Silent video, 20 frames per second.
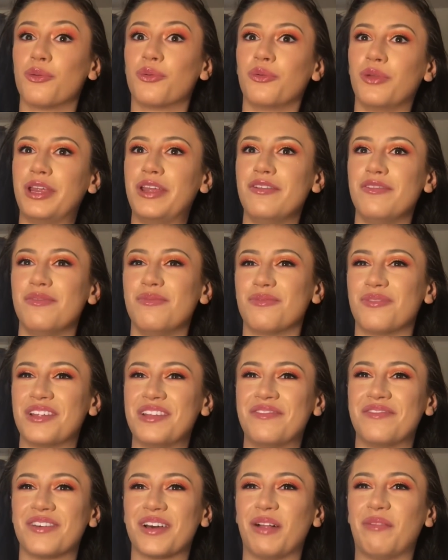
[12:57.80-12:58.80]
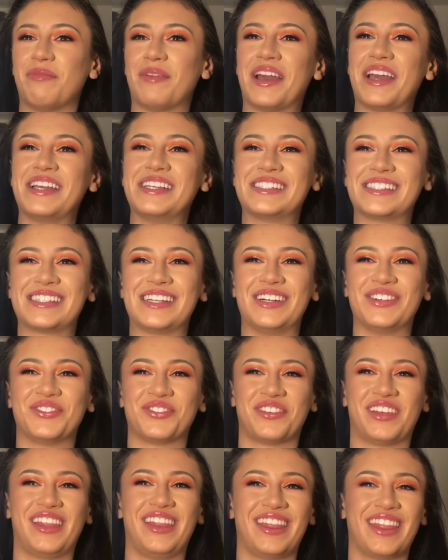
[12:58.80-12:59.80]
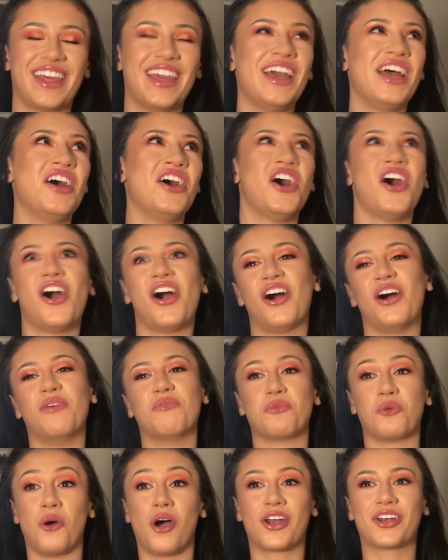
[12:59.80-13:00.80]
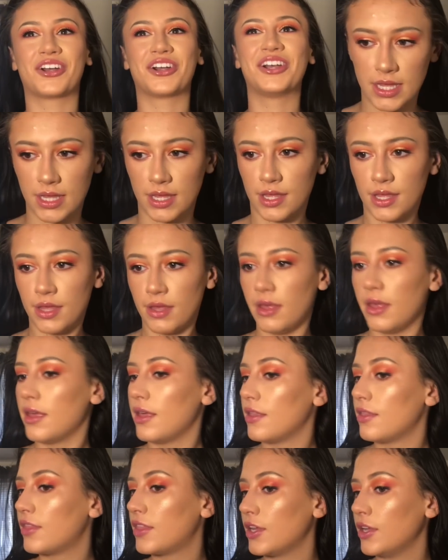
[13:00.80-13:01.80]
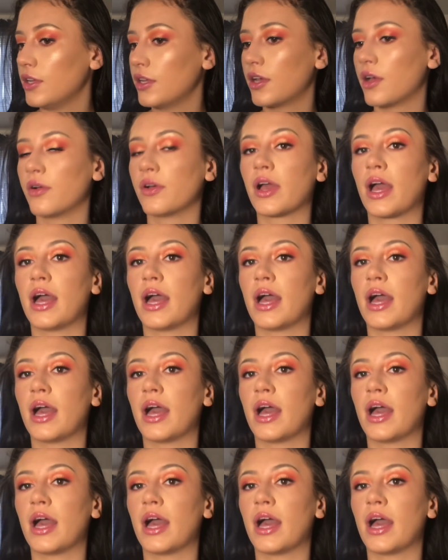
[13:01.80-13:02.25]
refill my stuff with water. There you go,